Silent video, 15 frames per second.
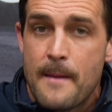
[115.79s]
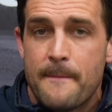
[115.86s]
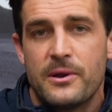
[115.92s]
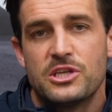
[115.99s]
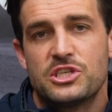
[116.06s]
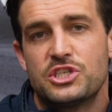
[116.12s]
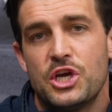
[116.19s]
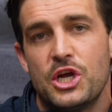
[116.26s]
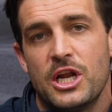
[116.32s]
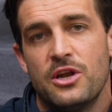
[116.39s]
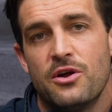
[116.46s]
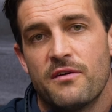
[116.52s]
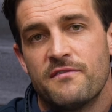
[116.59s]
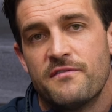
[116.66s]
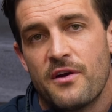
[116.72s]
but it's certainly
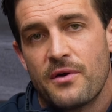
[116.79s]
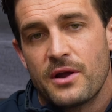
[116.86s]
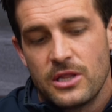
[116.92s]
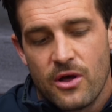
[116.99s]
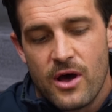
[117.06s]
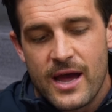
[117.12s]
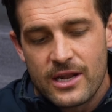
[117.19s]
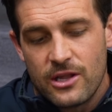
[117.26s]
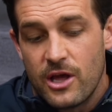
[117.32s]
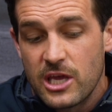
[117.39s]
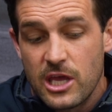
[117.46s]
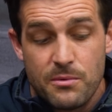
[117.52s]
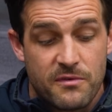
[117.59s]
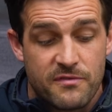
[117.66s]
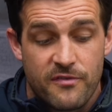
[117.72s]
not very light
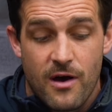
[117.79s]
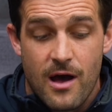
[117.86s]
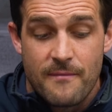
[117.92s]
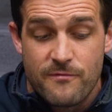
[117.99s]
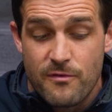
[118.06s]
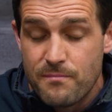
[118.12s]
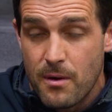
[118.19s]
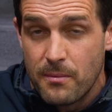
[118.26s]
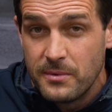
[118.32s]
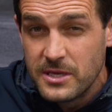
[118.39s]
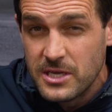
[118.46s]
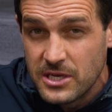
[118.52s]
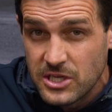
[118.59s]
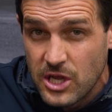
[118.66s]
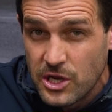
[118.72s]
like you would find from probably
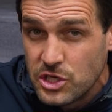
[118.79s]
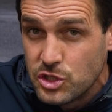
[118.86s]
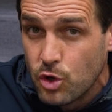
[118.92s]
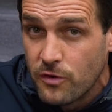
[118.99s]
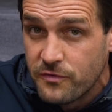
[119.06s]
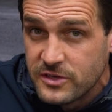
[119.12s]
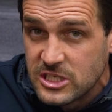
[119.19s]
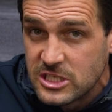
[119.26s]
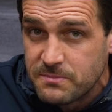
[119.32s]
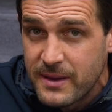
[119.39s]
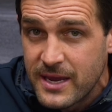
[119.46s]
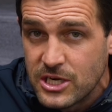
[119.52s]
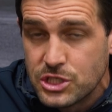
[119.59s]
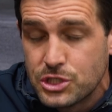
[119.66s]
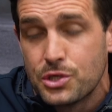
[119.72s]
your Endorphin
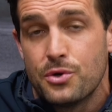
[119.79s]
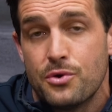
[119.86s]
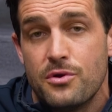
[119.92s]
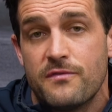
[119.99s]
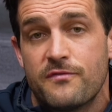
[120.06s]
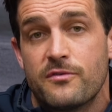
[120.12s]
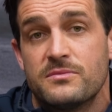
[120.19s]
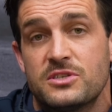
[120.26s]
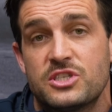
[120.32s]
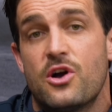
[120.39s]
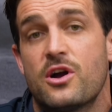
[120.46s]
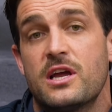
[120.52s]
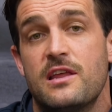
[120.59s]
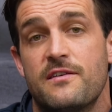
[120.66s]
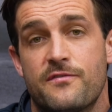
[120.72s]
Speed 2 from
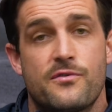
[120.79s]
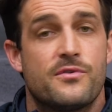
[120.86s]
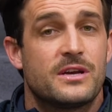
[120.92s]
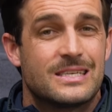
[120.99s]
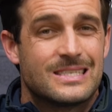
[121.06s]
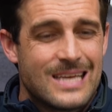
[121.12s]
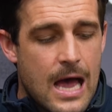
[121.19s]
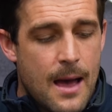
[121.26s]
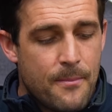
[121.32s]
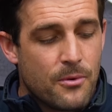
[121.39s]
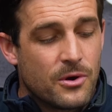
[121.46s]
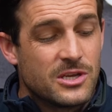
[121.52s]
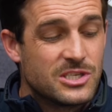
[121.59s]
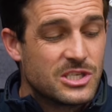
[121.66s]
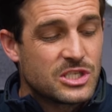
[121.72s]
Saucony, for example,
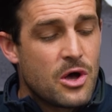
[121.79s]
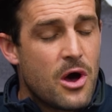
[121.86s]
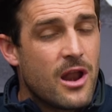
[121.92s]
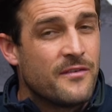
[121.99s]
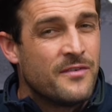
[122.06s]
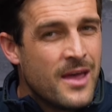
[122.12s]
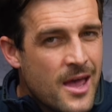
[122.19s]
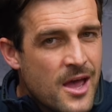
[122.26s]
because it's kind of